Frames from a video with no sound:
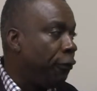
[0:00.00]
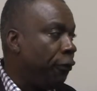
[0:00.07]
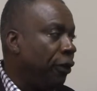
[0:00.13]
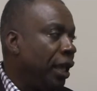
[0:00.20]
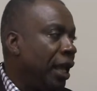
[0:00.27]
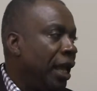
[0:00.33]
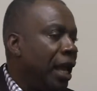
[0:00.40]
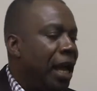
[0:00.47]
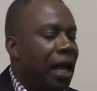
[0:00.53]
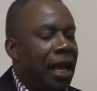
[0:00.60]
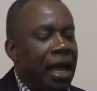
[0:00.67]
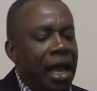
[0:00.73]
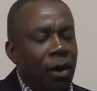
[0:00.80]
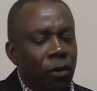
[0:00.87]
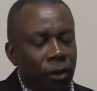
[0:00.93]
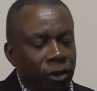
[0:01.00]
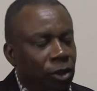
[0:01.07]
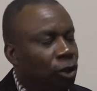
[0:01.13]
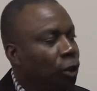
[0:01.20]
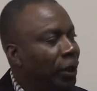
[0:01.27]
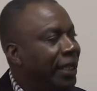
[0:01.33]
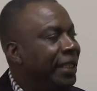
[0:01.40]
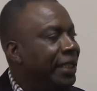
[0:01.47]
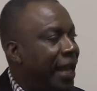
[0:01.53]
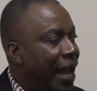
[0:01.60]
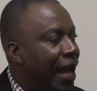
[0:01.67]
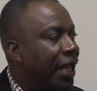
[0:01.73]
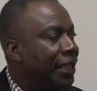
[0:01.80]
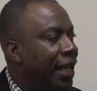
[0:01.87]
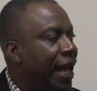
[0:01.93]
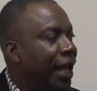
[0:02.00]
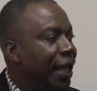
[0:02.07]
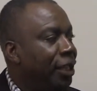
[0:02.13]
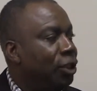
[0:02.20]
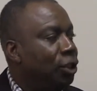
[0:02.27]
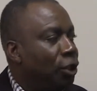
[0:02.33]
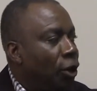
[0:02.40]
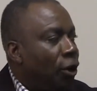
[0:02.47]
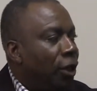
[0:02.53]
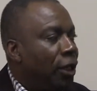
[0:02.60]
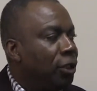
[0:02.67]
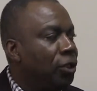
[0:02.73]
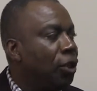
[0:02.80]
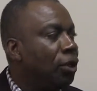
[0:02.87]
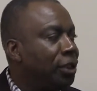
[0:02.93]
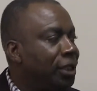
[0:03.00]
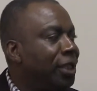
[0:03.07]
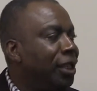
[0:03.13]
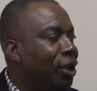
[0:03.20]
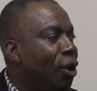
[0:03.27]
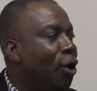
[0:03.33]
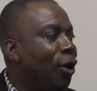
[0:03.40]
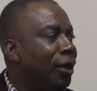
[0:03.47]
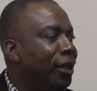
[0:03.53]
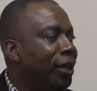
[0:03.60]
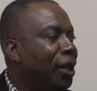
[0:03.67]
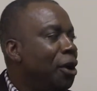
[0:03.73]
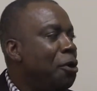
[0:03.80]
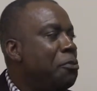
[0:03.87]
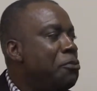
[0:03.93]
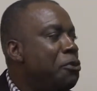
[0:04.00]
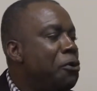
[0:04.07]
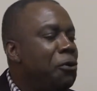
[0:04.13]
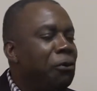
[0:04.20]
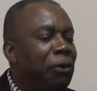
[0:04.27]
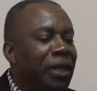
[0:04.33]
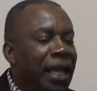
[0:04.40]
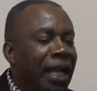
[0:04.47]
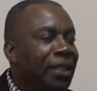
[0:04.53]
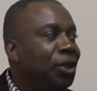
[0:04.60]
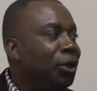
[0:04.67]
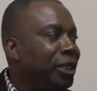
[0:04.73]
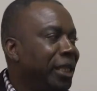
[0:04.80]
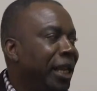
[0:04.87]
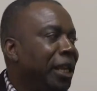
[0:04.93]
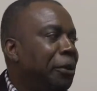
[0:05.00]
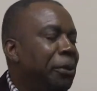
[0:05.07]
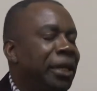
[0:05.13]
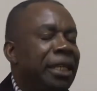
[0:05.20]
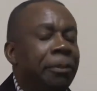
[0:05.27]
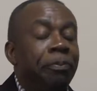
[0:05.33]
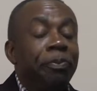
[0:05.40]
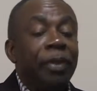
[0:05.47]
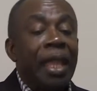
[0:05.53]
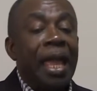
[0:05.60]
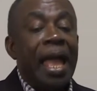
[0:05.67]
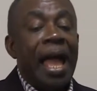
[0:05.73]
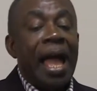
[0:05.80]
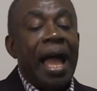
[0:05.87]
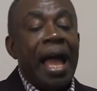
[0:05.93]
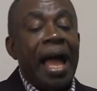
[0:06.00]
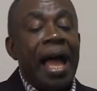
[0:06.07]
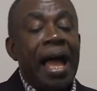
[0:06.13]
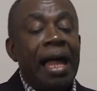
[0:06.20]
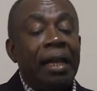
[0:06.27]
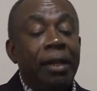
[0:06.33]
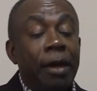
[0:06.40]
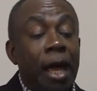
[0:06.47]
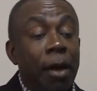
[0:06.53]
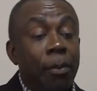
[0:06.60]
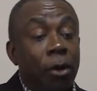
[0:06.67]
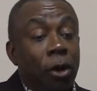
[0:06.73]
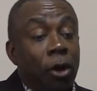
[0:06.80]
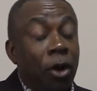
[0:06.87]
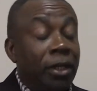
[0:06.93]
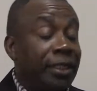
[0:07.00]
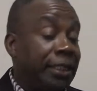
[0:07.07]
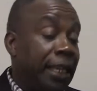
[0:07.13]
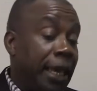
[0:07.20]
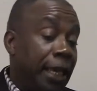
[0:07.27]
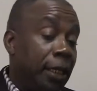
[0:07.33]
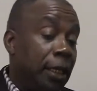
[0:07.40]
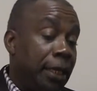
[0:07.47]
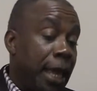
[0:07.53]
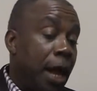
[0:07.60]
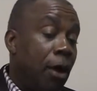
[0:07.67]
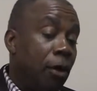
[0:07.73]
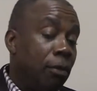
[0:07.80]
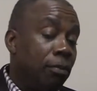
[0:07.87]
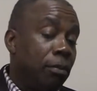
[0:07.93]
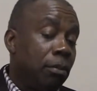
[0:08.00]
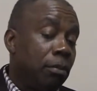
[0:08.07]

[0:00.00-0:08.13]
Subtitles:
Mm-hmm. I was doing that. I enjoy just see God move without touching anybody. And but God said, now